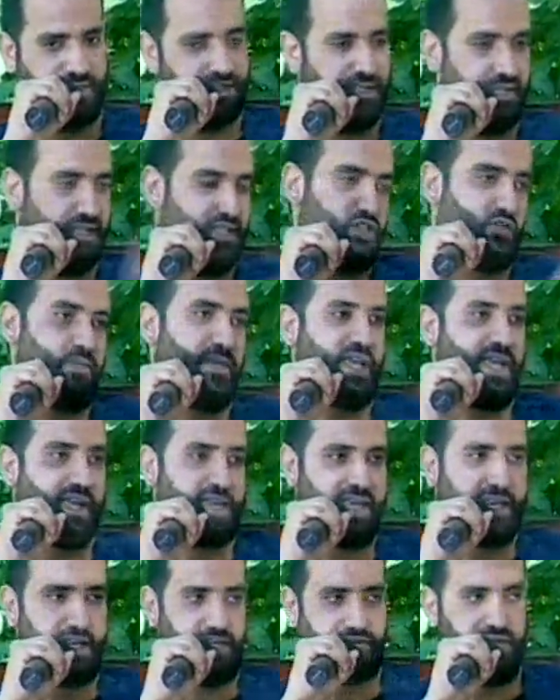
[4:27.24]
need to be a
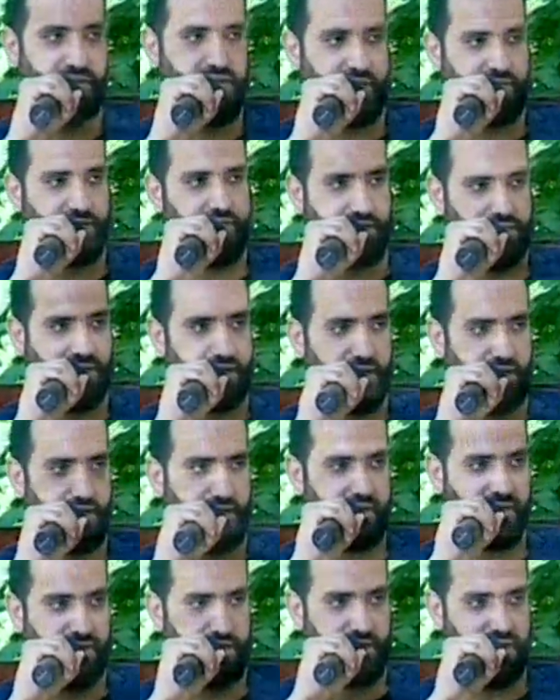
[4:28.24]
caliphate
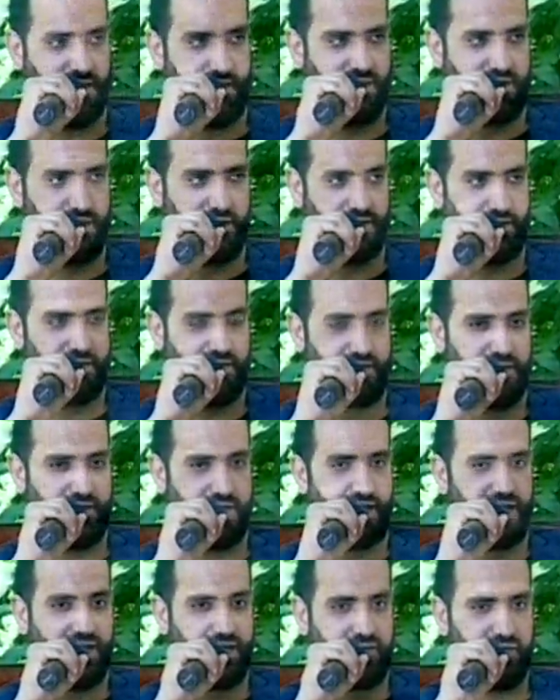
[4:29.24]
like the
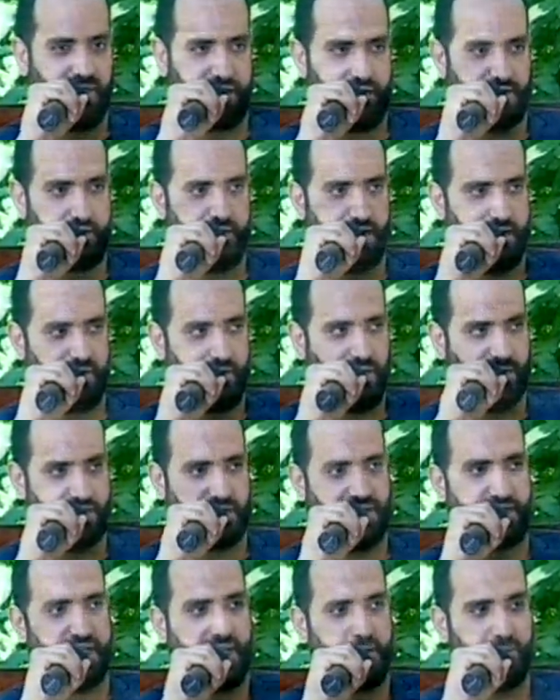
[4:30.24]
caliphate that was
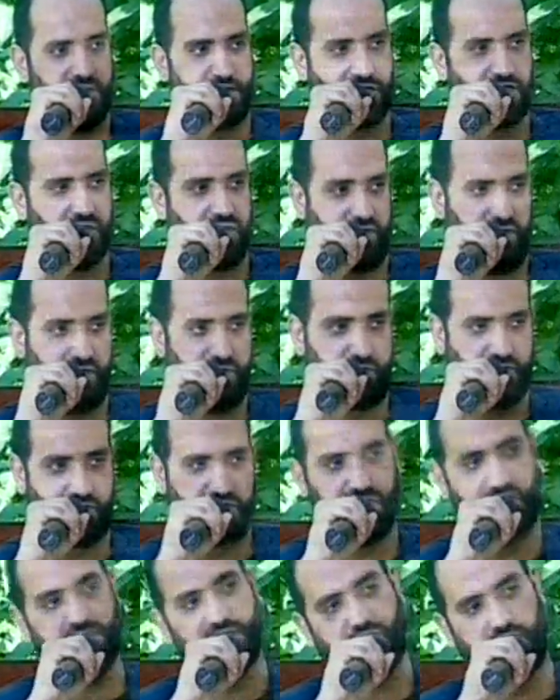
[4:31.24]
established in the
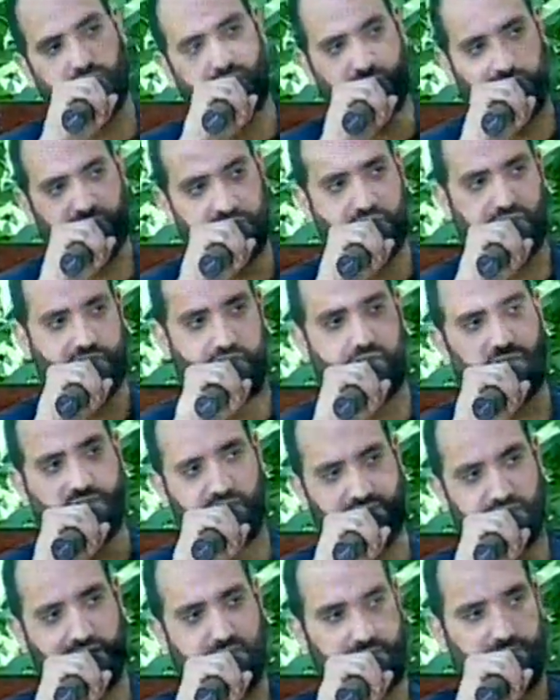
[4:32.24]
first generations of
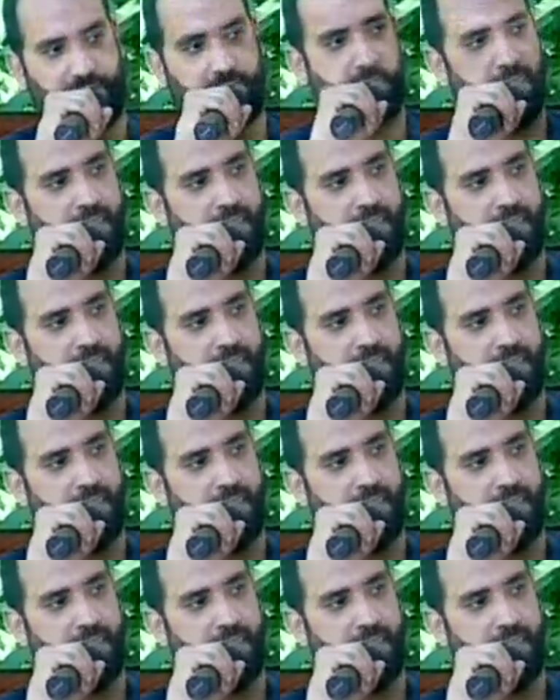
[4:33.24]
Islam.